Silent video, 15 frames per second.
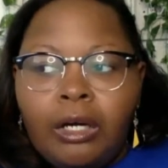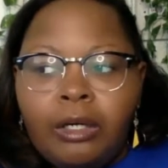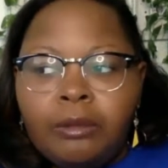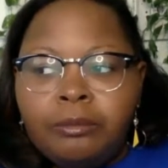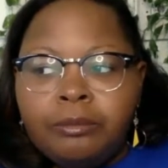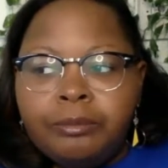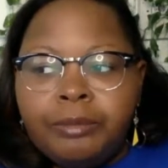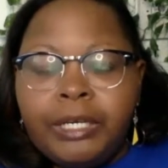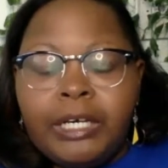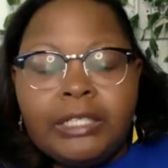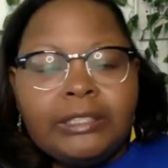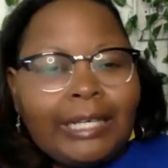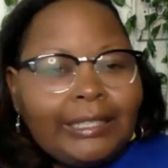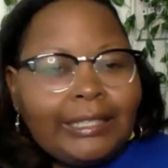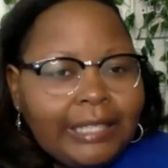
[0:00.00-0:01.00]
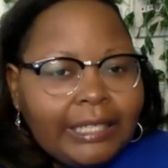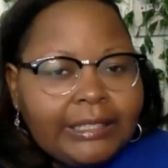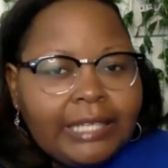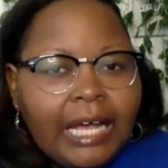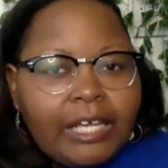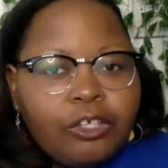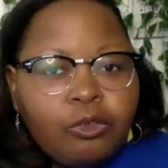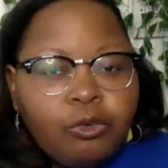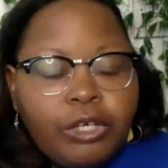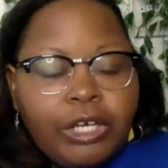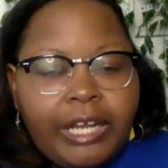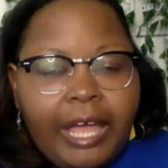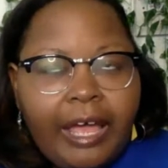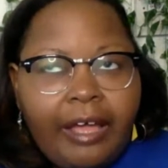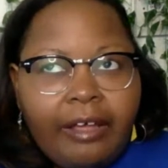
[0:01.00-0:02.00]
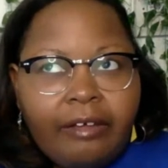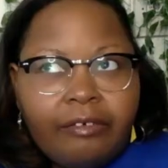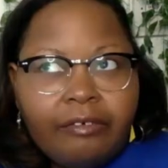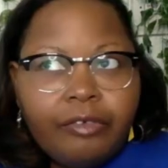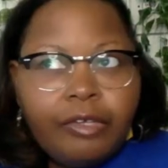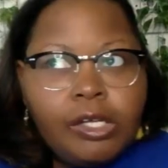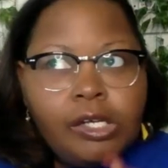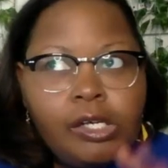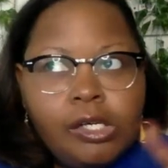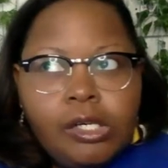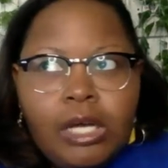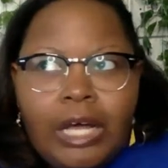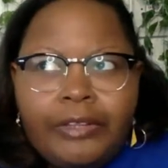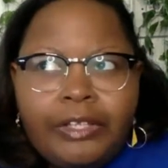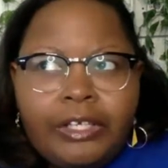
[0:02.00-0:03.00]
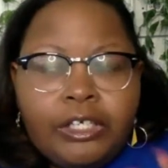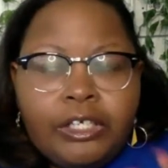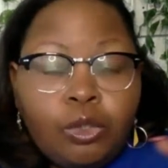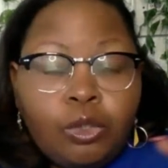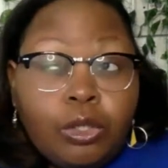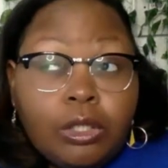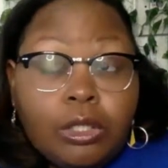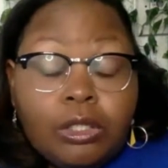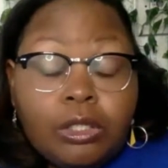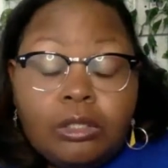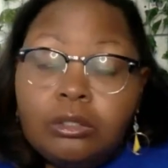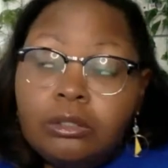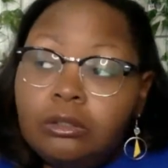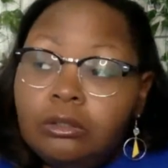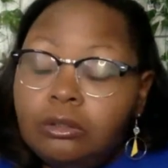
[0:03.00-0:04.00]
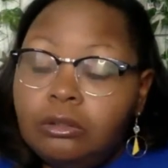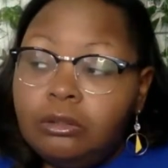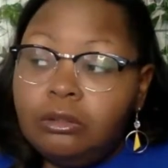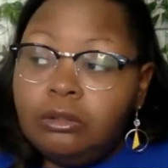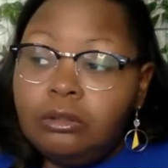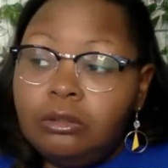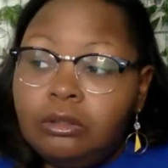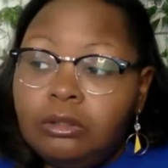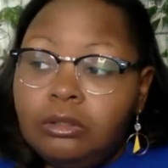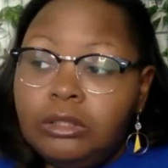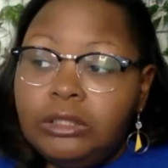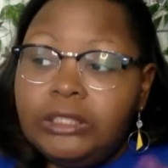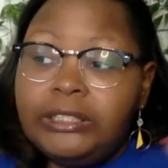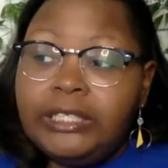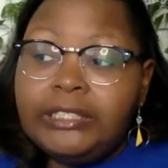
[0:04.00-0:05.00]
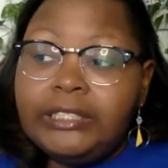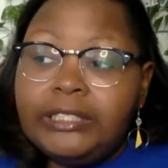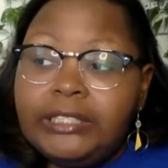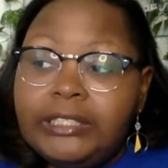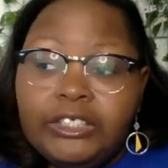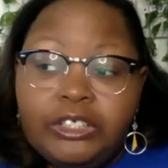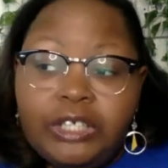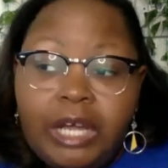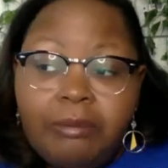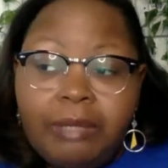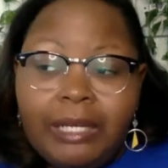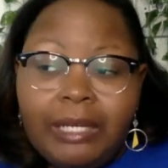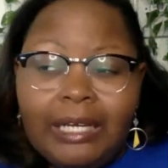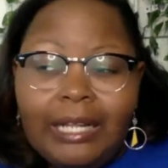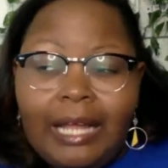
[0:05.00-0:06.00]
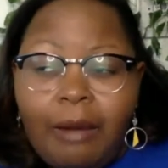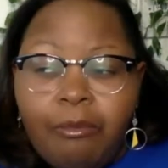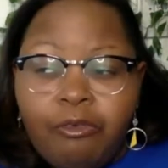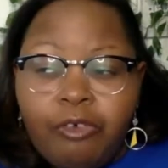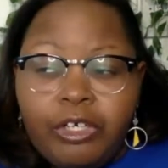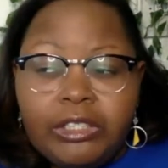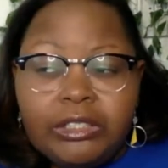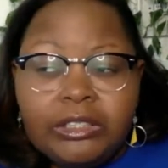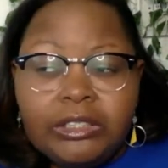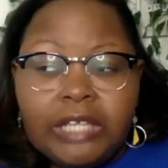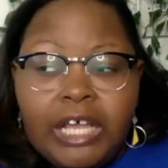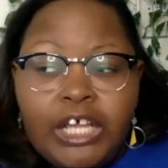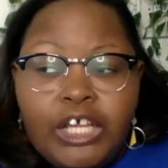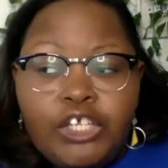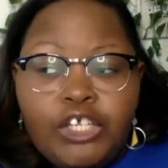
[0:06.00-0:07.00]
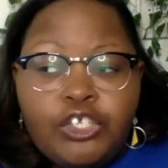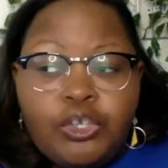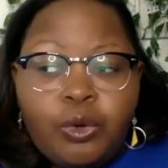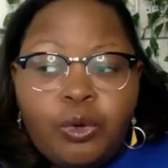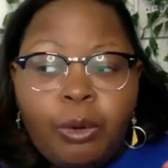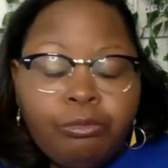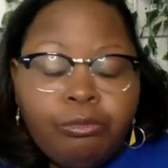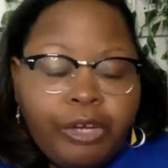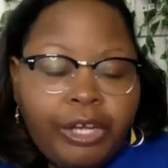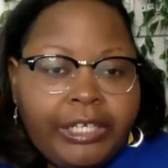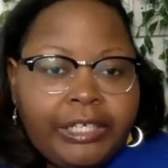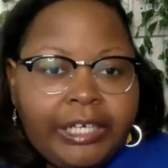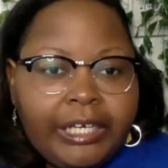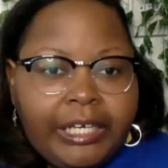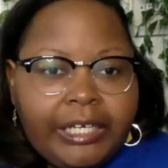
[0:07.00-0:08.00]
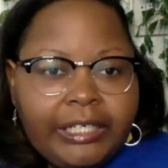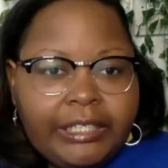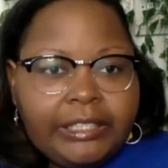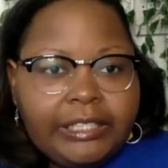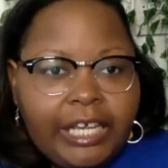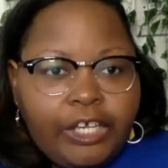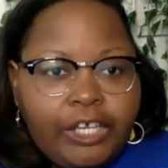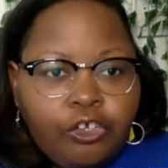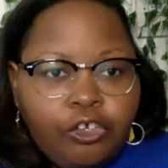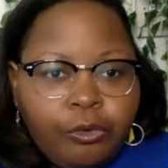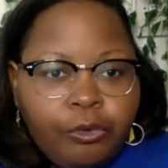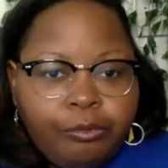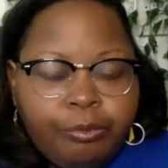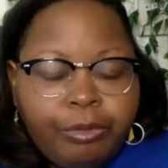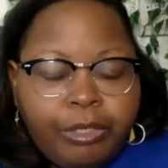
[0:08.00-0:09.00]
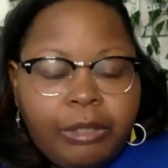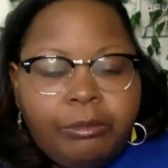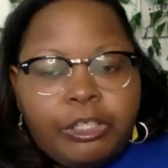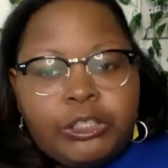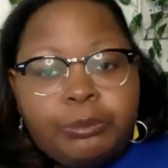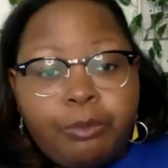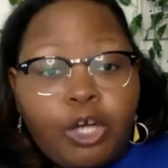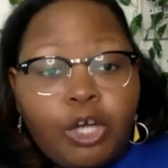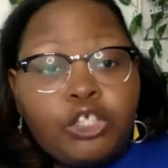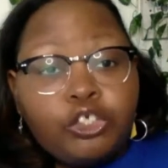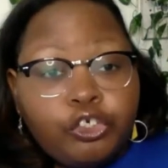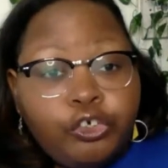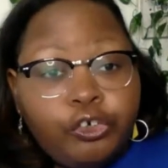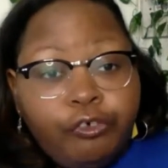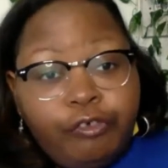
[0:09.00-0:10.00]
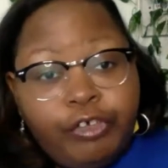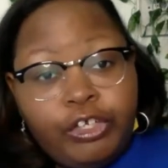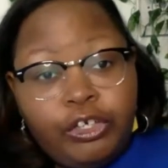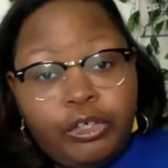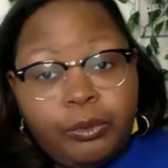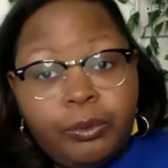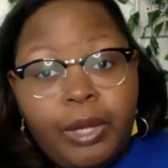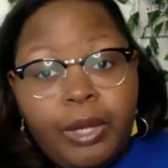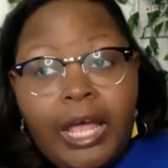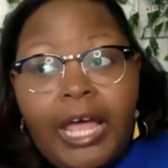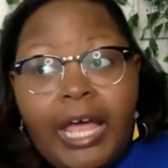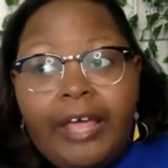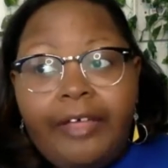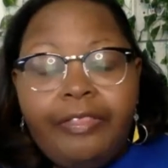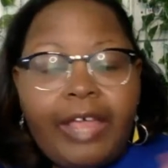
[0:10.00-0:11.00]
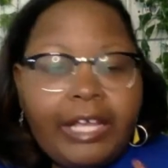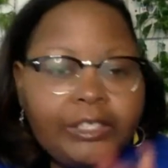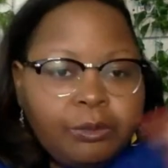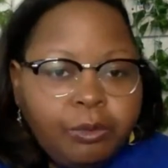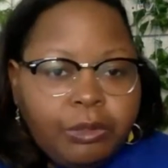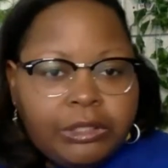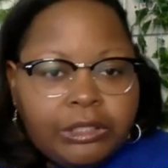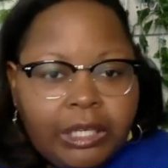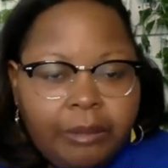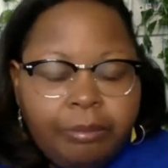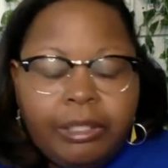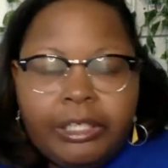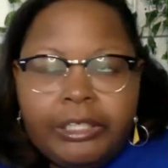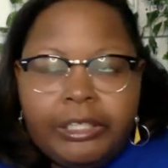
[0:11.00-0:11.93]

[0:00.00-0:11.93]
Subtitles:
Because like TikTok, you can have, I think it's called the TikTok shop, like collaborators. So a brand can pretty much sponsor your video, and that's what's going to play.